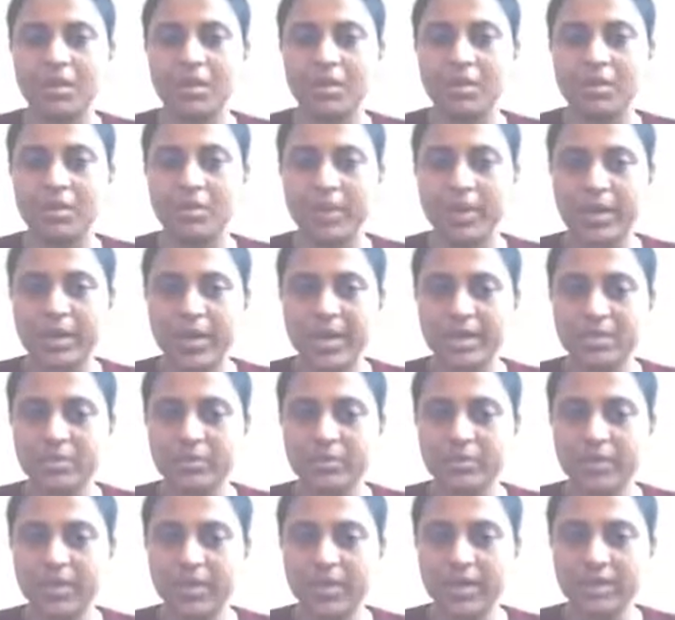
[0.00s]
Whereas on
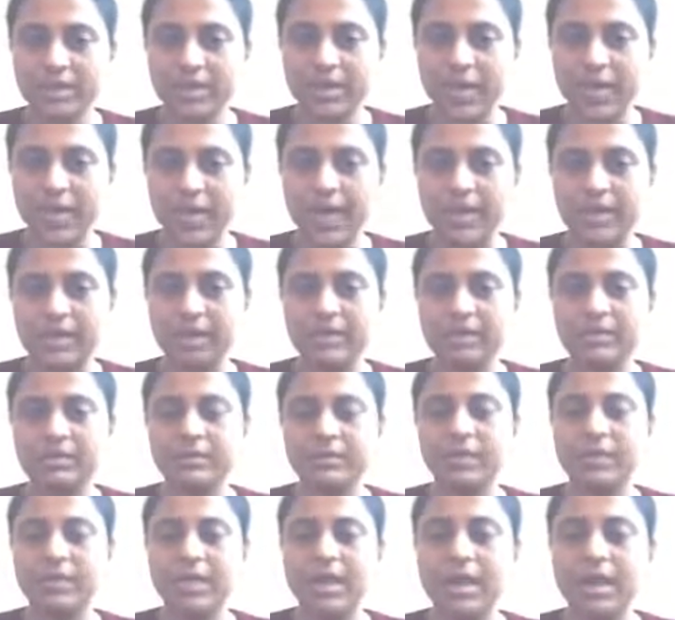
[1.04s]
the other hand,
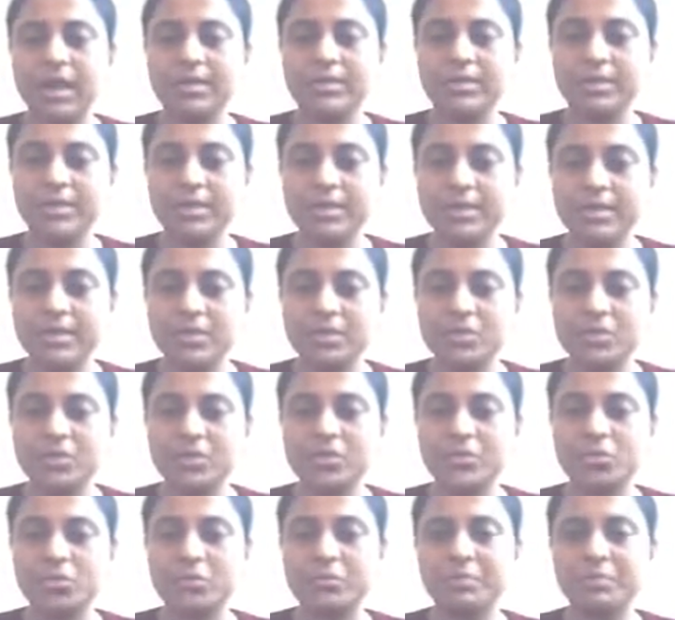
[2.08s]
the other decisions
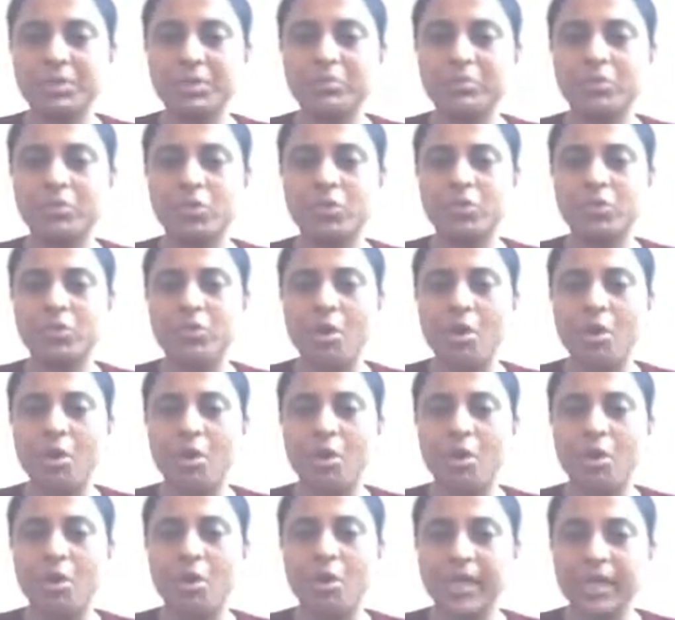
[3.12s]
could be more
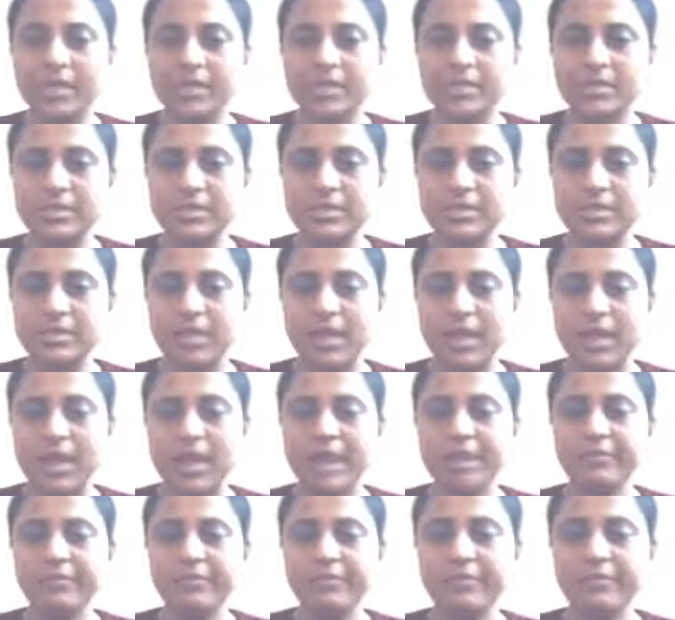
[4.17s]
complicated
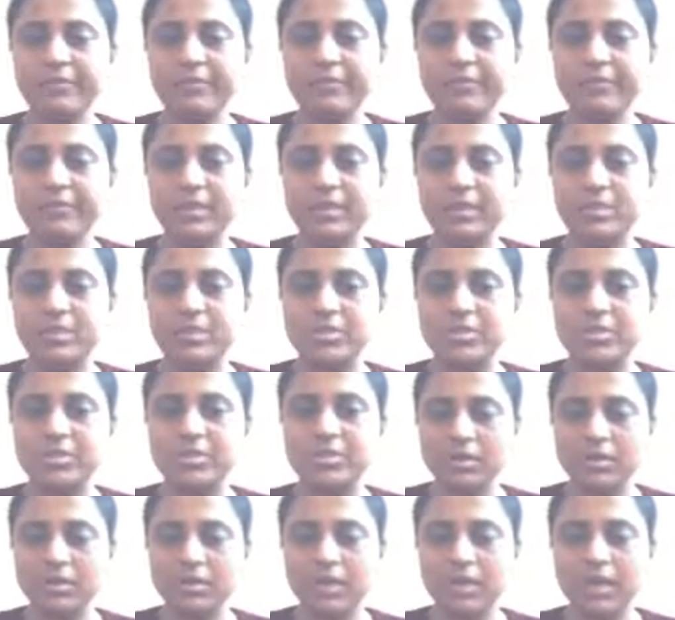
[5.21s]
and far-reaching
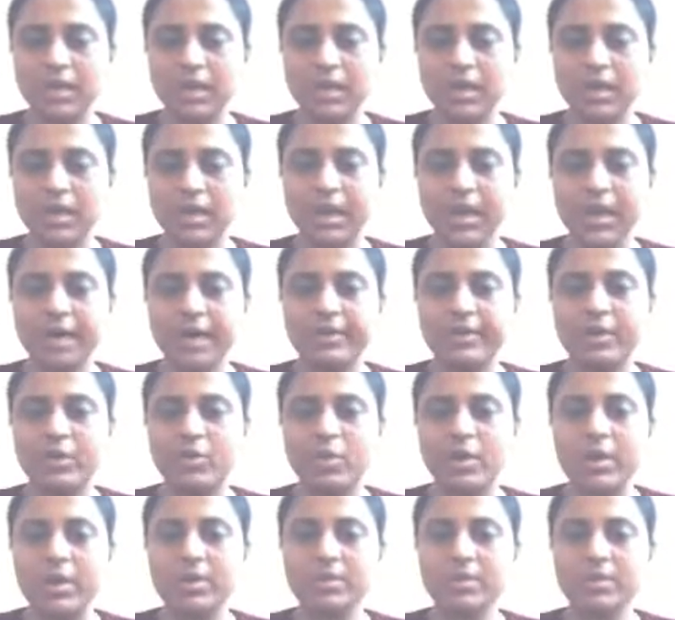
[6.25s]
and
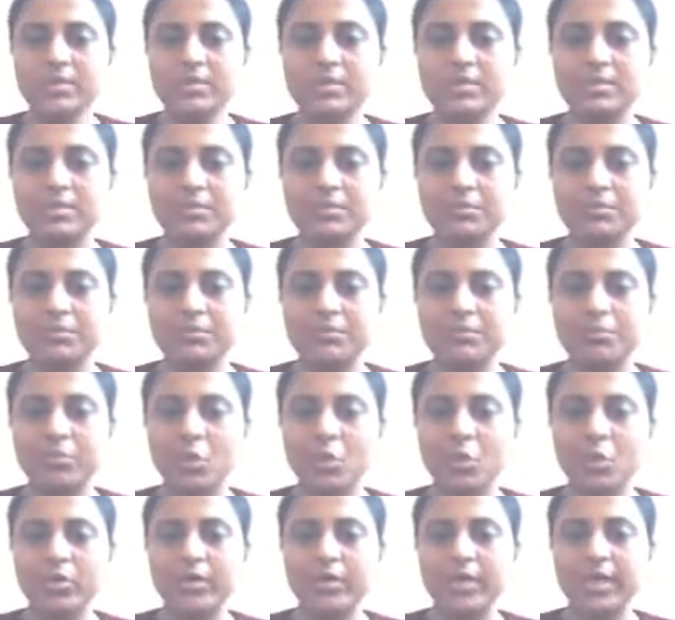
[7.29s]
requires
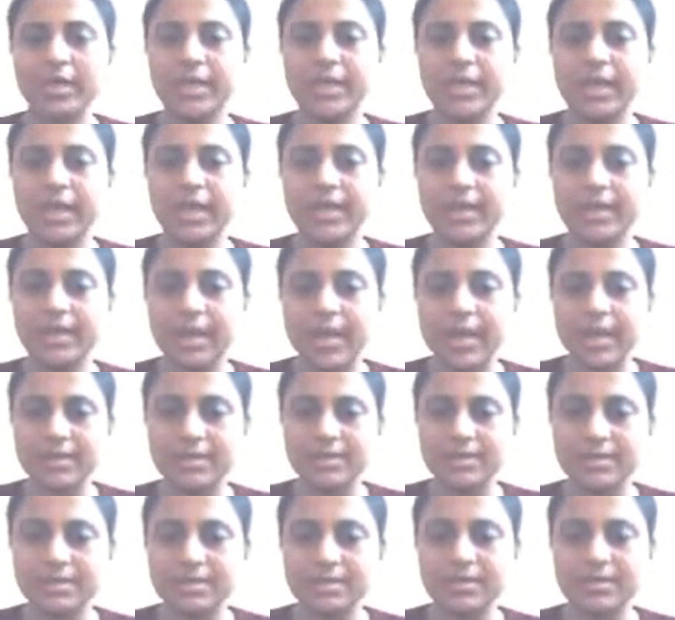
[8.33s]
more detailed
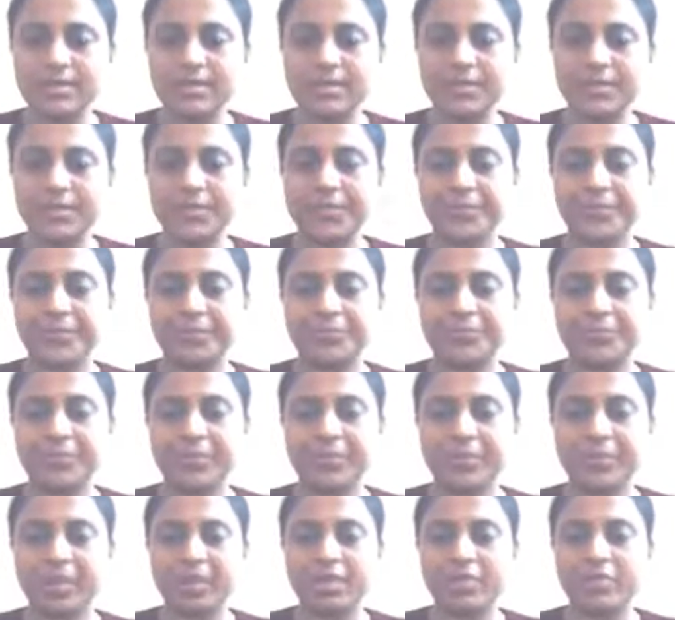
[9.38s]
analysis.
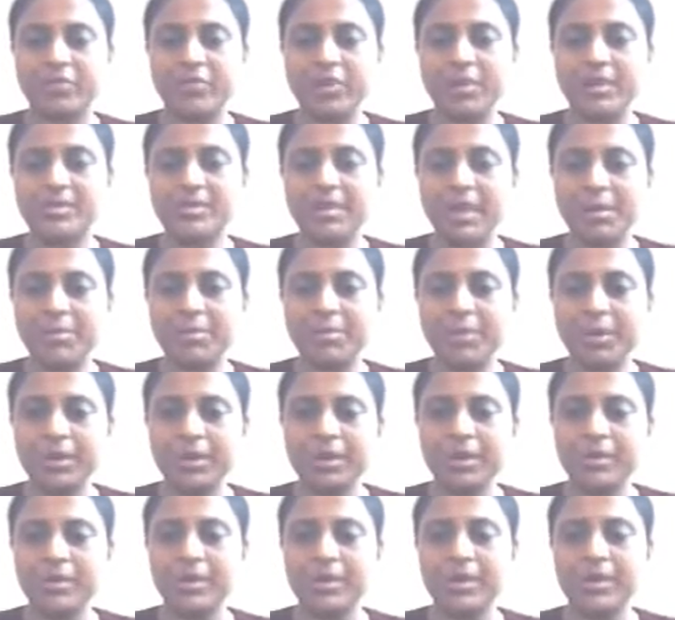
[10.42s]
Now, for
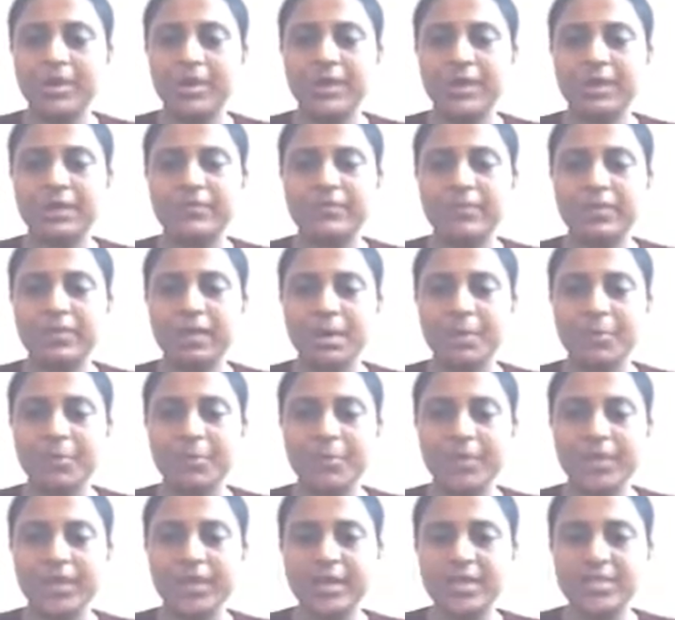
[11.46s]
example, if a
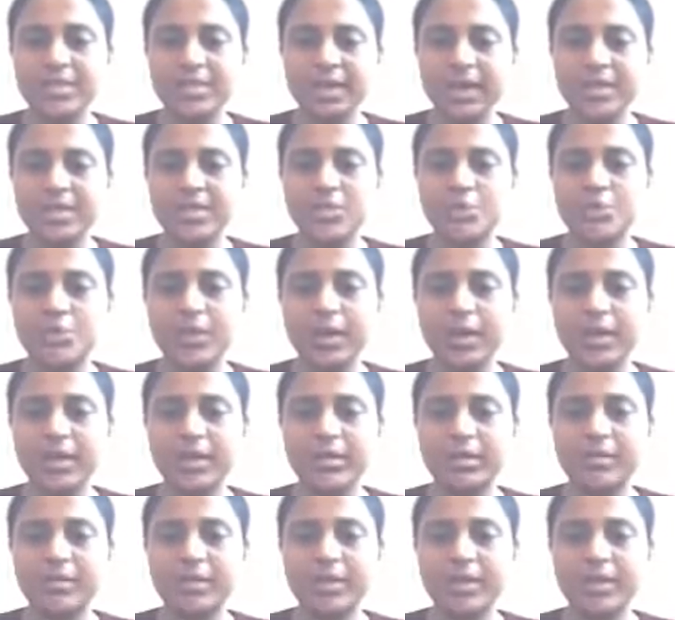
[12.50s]
company decides to
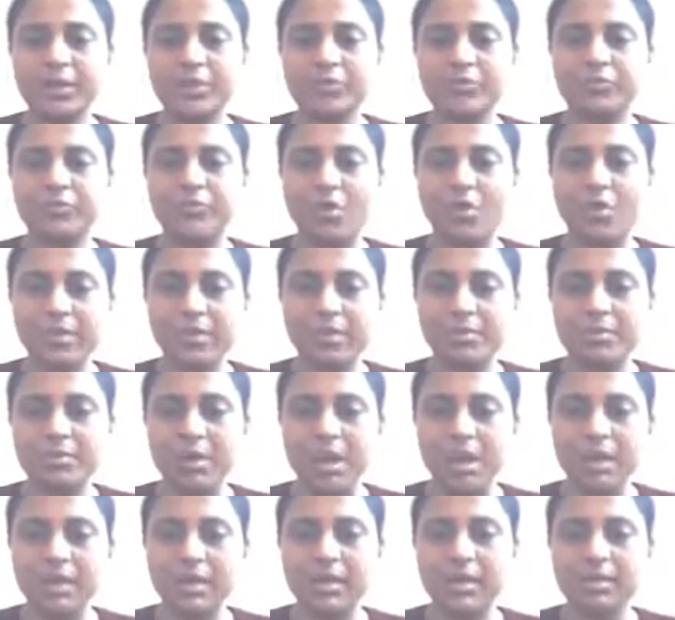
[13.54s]
enter into foreign
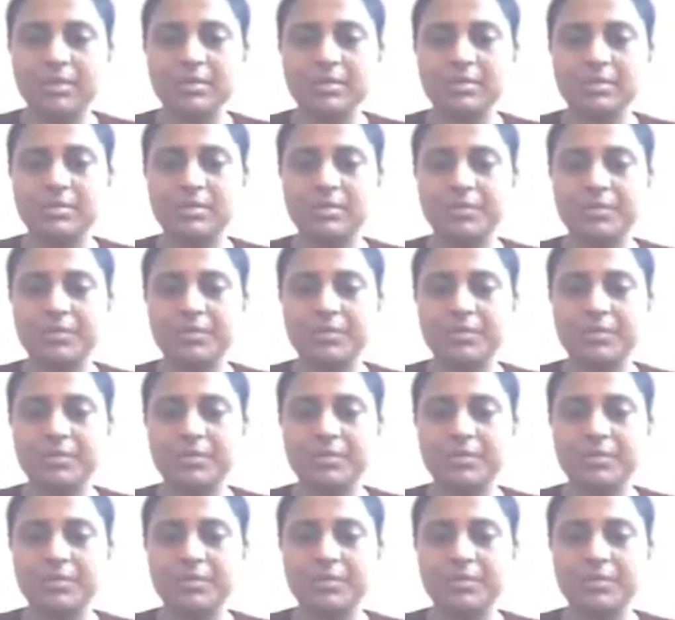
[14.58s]
markets,